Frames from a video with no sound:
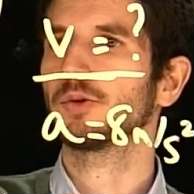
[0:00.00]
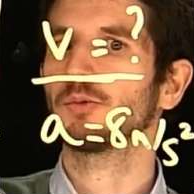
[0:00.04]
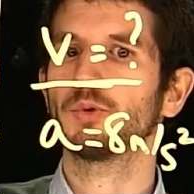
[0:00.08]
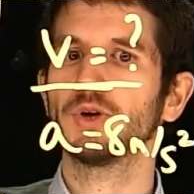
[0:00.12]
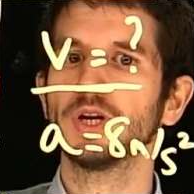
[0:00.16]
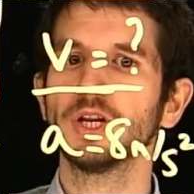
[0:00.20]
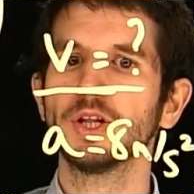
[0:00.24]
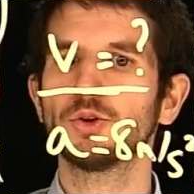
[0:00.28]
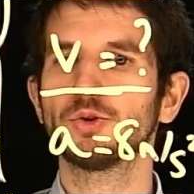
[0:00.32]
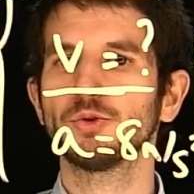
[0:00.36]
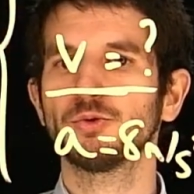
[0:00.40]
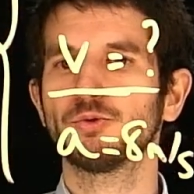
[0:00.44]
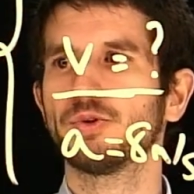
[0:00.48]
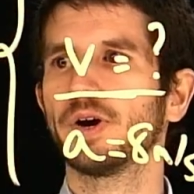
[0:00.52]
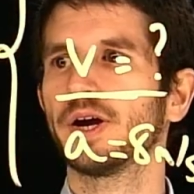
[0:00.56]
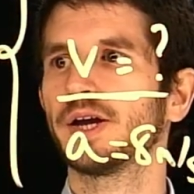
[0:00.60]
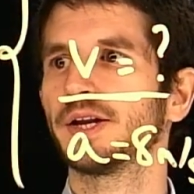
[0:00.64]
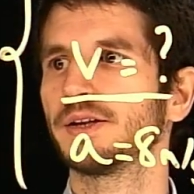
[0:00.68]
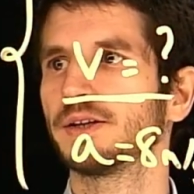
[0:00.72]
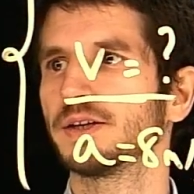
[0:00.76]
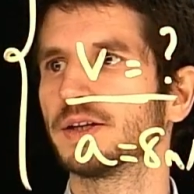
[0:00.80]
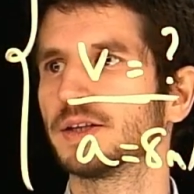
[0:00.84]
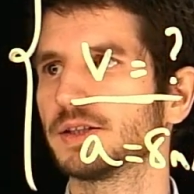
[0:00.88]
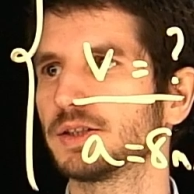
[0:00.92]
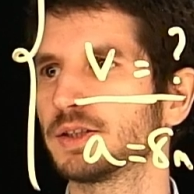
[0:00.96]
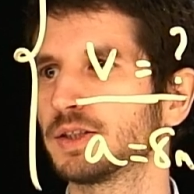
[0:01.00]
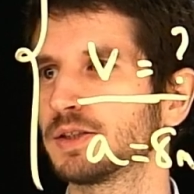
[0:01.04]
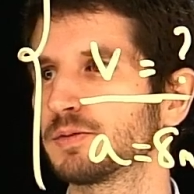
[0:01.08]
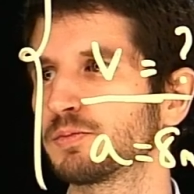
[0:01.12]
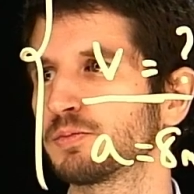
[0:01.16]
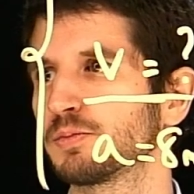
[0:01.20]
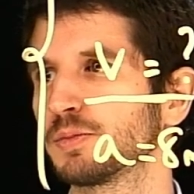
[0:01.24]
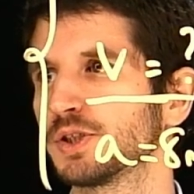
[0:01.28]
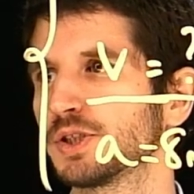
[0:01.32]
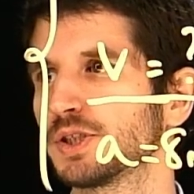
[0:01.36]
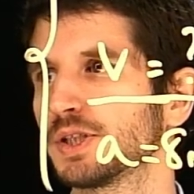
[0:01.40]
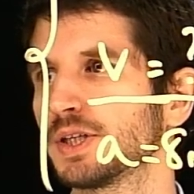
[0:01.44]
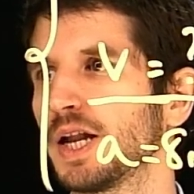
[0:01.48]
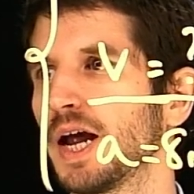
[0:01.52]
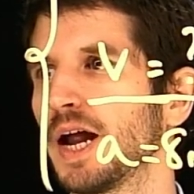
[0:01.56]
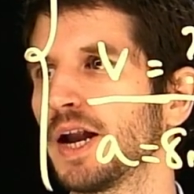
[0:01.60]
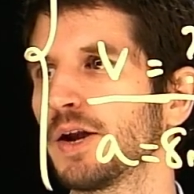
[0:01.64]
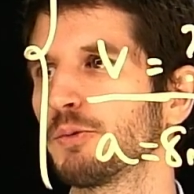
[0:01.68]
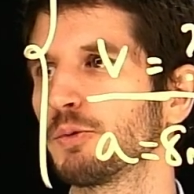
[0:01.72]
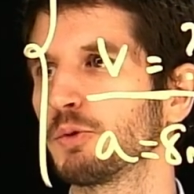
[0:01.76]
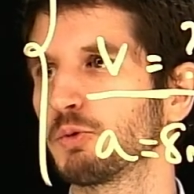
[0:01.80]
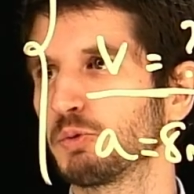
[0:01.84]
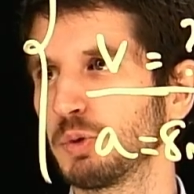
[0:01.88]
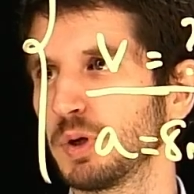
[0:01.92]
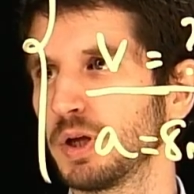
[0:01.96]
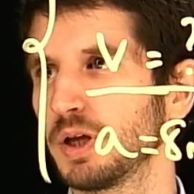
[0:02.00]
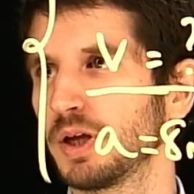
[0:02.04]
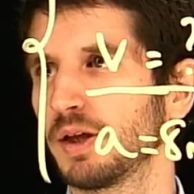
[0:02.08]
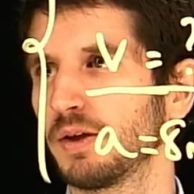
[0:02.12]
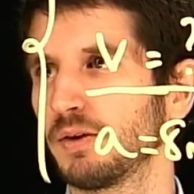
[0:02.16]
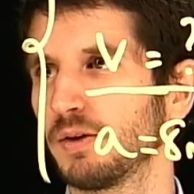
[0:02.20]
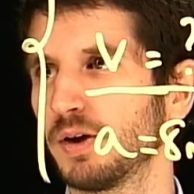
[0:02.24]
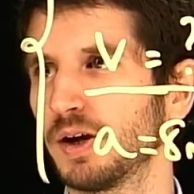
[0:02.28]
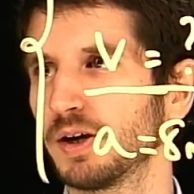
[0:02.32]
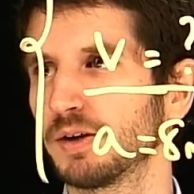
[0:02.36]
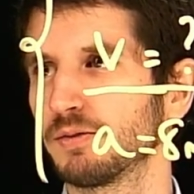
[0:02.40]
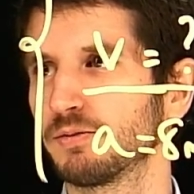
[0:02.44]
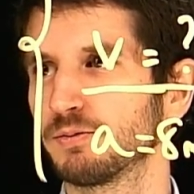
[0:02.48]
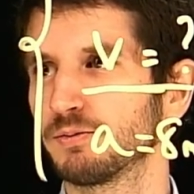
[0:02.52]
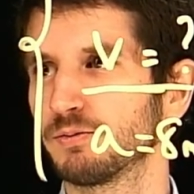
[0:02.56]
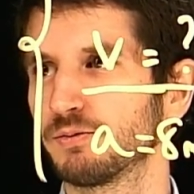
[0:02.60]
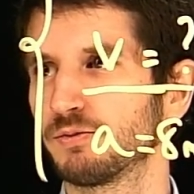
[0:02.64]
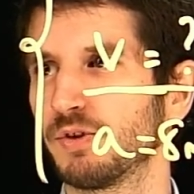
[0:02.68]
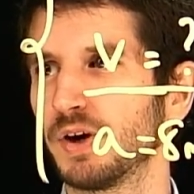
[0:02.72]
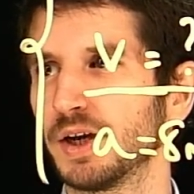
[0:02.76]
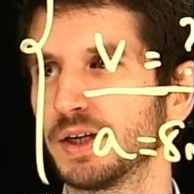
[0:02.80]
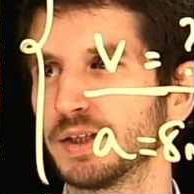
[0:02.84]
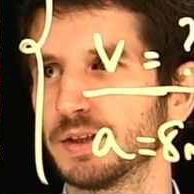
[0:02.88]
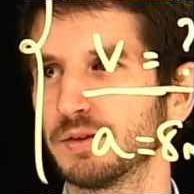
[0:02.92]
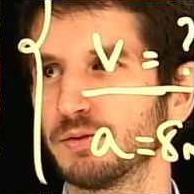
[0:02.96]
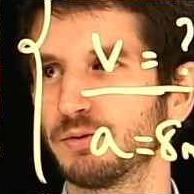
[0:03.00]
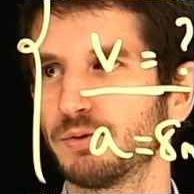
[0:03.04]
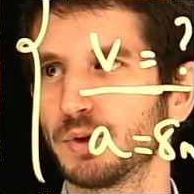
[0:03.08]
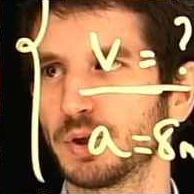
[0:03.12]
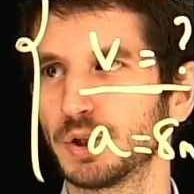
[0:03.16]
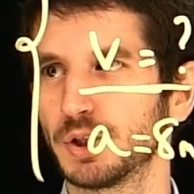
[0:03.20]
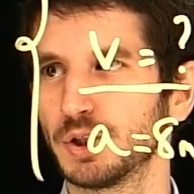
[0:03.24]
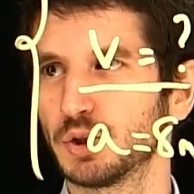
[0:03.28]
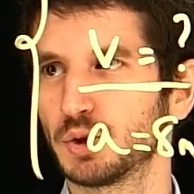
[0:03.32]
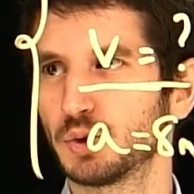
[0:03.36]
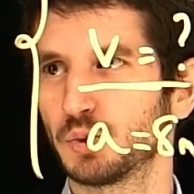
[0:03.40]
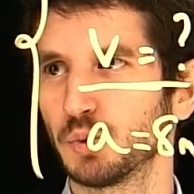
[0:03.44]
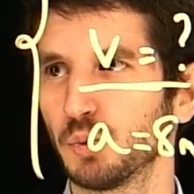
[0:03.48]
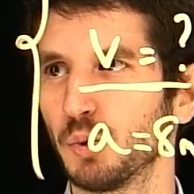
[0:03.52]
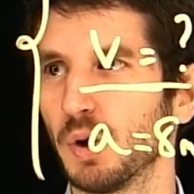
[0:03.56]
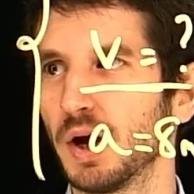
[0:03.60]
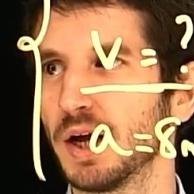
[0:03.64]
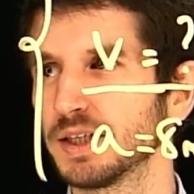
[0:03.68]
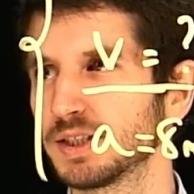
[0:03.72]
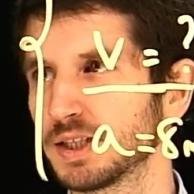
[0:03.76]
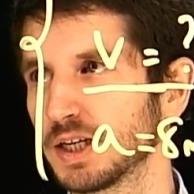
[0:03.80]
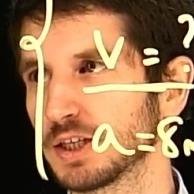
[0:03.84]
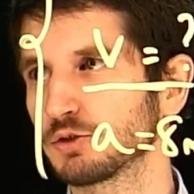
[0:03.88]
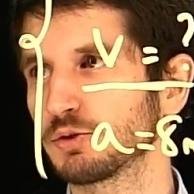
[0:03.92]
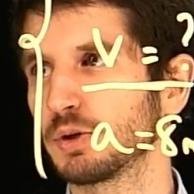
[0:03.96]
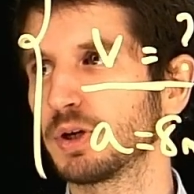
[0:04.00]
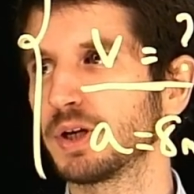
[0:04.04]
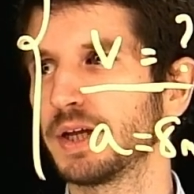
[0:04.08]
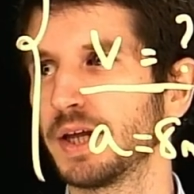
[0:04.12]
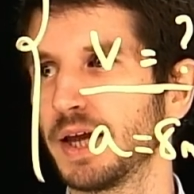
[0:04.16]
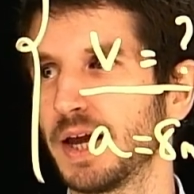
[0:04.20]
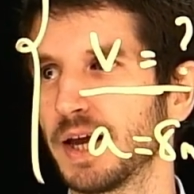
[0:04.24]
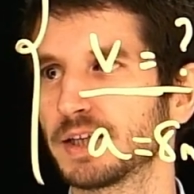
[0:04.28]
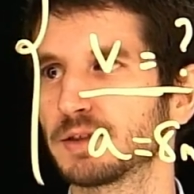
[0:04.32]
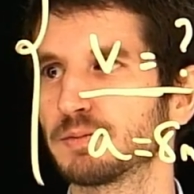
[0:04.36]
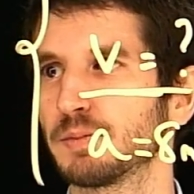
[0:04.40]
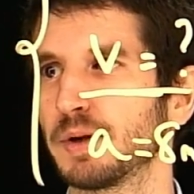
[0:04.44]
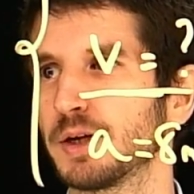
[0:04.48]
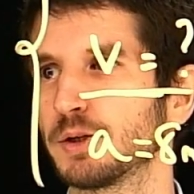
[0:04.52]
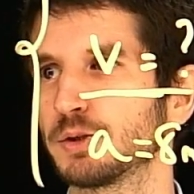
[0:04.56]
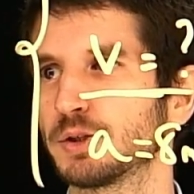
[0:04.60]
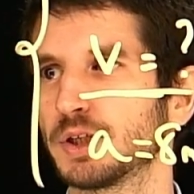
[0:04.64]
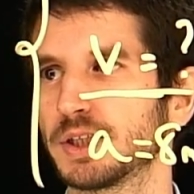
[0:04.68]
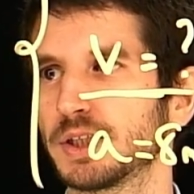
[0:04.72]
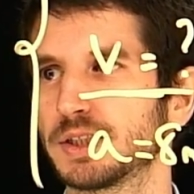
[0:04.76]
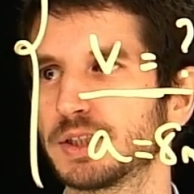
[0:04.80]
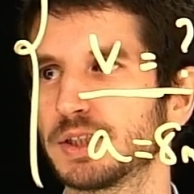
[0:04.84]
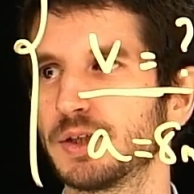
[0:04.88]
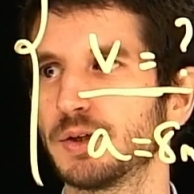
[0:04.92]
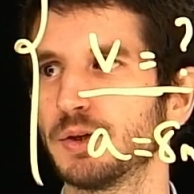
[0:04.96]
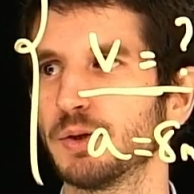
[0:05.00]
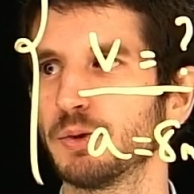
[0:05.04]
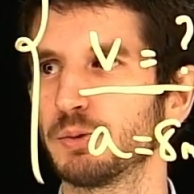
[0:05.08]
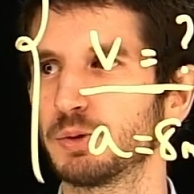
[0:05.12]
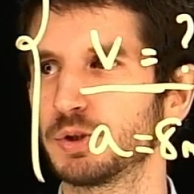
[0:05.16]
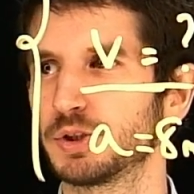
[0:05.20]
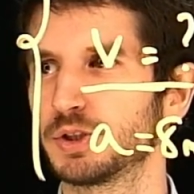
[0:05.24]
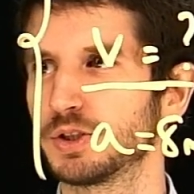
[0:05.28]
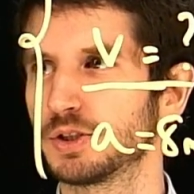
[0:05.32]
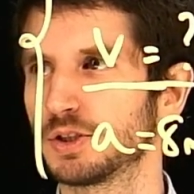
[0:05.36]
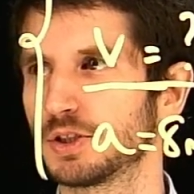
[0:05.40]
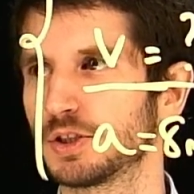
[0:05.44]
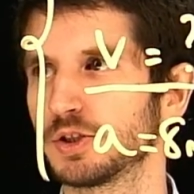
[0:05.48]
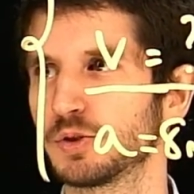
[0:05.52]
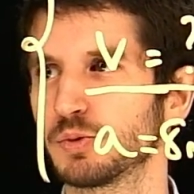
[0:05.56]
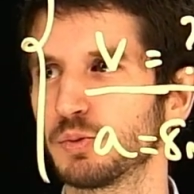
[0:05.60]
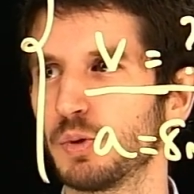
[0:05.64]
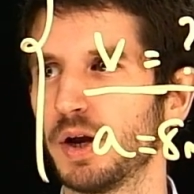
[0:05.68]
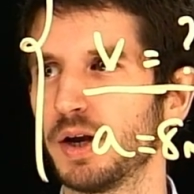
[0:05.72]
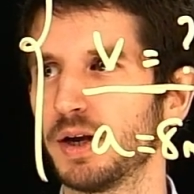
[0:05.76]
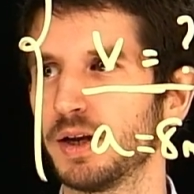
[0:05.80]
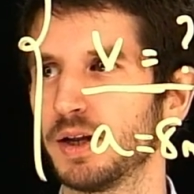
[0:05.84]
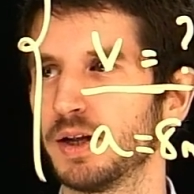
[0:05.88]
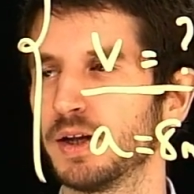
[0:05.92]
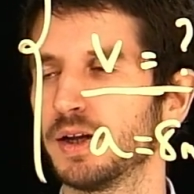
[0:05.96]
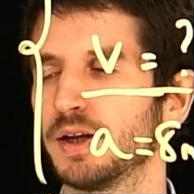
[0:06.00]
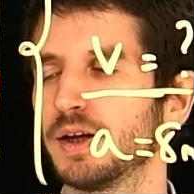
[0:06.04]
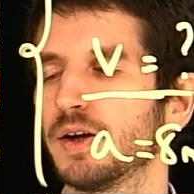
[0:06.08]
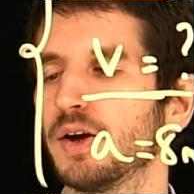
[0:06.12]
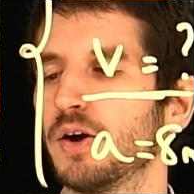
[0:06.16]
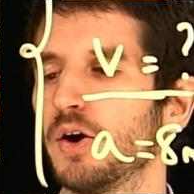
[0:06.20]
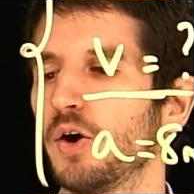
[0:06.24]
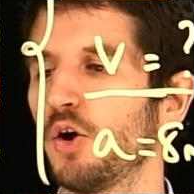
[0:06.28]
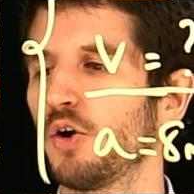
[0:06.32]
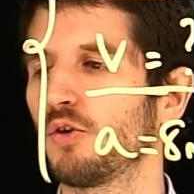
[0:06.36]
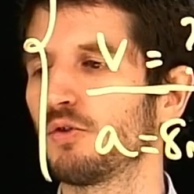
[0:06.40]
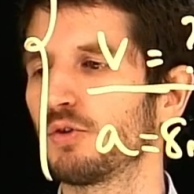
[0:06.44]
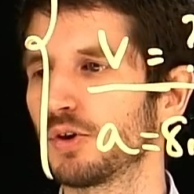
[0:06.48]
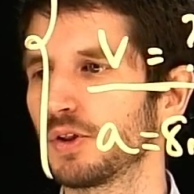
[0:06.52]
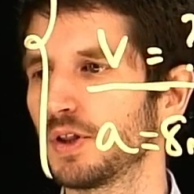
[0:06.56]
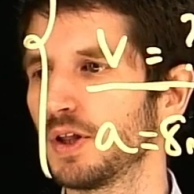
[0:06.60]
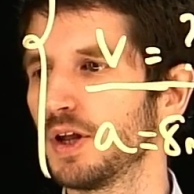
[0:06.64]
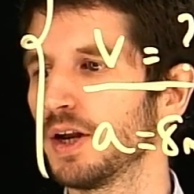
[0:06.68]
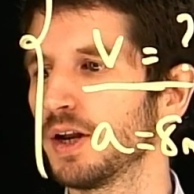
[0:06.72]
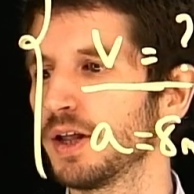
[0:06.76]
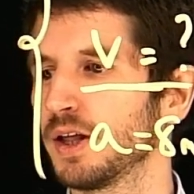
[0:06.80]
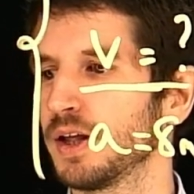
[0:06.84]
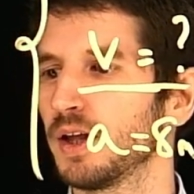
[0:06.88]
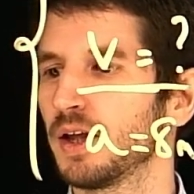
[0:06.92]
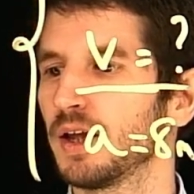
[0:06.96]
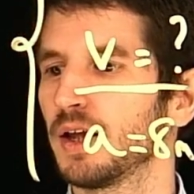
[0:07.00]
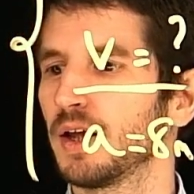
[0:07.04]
we need to find a scenario where we are finding for these two ones, actually x minus x0, which is this one over there.